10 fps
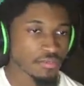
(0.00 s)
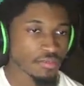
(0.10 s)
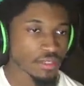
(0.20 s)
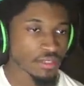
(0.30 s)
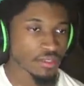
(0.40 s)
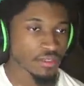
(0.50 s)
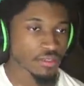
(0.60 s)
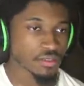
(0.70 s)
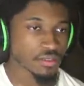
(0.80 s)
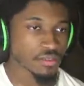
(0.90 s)
I mean, I'm, I'm
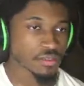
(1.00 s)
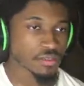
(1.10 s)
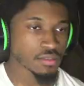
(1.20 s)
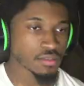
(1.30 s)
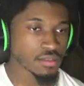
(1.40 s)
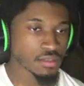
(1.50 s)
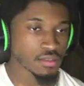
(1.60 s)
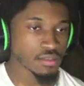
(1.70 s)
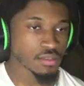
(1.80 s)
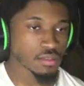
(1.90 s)
hoping, like,
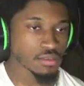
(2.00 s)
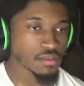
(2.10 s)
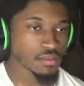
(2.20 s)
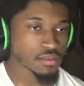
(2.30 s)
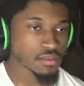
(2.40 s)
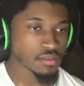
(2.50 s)
you